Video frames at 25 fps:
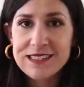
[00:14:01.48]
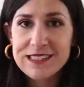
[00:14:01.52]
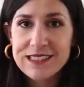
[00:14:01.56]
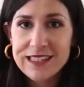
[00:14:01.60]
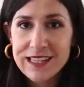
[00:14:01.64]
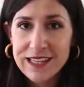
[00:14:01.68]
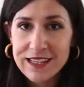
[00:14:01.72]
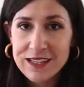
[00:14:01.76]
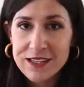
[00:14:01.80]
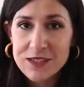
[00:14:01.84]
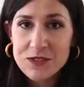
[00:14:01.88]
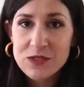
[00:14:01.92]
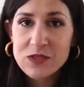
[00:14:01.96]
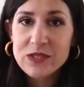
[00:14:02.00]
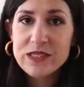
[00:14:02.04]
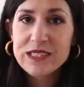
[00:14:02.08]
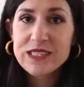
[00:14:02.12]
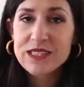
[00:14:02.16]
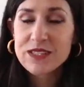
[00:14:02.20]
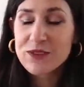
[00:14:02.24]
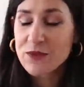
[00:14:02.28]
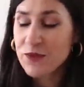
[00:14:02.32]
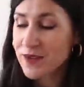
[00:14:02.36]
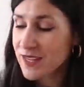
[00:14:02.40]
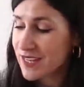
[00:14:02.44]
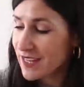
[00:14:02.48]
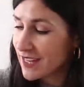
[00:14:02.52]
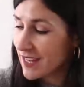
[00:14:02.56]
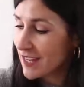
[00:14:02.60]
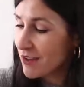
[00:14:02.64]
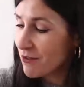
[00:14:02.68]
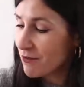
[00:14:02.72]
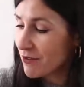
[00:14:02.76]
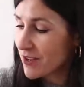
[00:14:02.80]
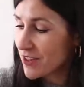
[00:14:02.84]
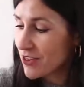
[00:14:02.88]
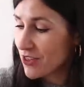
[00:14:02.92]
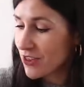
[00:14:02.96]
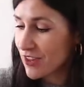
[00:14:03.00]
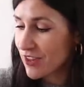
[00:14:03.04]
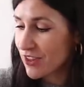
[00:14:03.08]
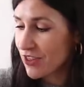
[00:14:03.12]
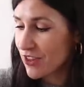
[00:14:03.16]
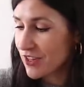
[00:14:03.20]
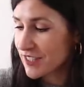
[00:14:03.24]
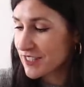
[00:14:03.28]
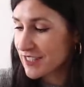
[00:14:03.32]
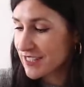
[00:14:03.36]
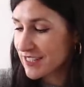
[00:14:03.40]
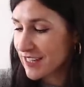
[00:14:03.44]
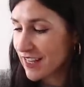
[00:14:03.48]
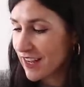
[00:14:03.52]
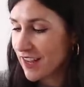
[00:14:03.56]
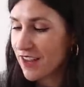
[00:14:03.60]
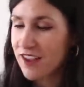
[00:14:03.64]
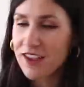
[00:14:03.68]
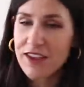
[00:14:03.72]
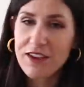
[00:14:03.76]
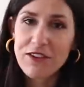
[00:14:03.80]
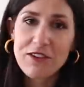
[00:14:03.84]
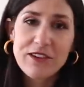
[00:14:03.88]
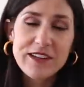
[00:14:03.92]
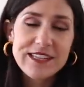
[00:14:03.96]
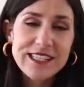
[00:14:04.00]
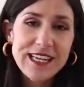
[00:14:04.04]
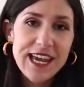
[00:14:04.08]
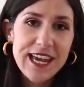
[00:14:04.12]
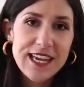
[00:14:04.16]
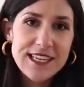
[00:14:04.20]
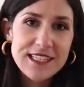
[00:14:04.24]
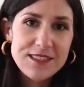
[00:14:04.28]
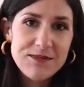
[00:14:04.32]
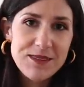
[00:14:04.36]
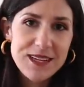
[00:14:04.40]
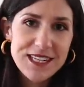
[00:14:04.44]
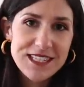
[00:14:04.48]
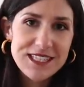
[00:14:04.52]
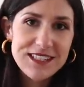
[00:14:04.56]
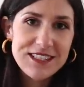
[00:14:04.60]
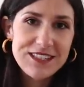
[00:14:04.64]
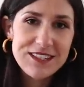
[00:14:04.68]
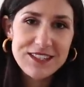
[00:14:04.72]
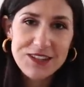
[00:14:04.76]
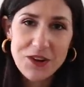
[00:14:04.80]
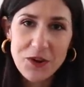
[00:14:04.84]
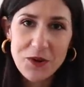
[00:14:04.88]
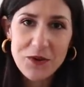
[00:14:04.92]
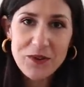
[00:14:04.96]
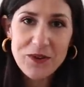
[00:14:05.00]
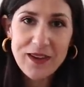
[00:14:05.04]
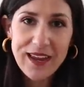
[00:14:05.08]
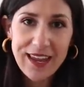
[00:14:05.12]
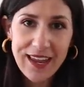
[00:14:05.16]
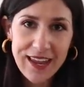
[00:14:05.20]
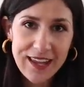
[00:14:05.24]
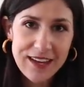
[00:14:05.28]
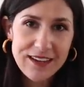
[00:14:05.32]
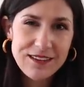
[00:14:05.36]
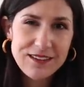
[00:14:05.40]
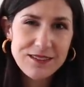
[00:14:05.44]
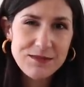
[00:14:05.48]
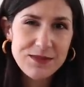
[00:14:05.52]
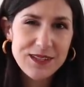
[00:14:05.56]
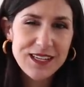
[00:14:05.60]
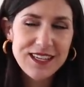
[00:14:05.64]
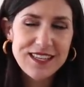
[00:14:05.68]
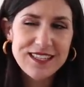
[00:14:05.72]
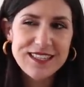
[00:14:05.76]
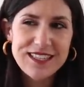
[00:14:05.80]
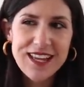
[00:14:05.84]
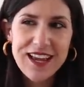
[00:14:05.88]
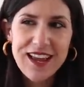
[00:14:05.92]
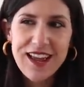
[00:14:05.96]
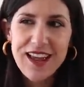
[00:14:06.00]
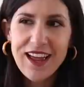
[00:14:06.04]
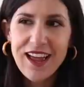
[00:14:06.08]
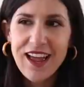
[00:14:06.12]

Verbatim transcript: still squeaky, which just irritates me to no end because